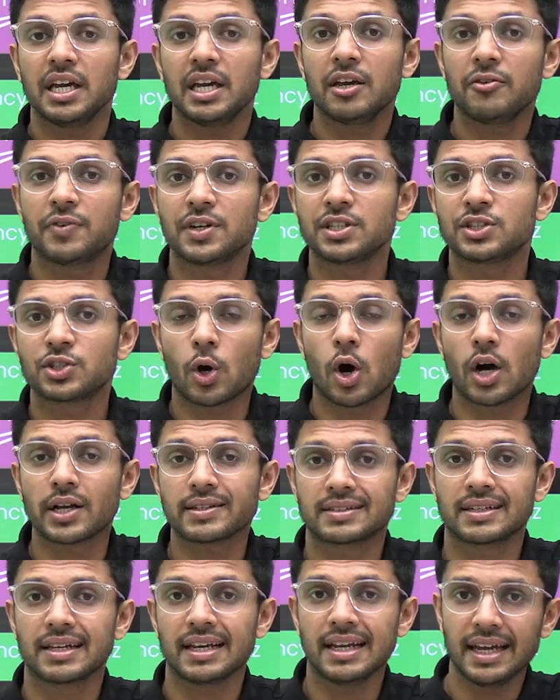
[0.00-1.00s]
if it
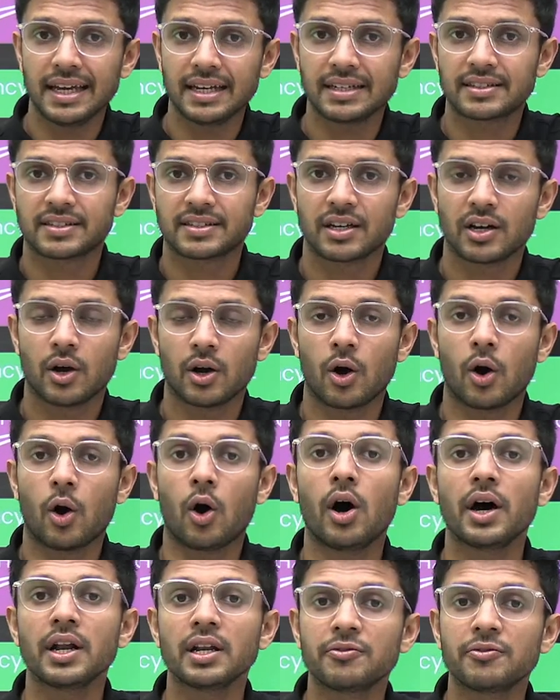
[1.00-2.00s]
oscillates, or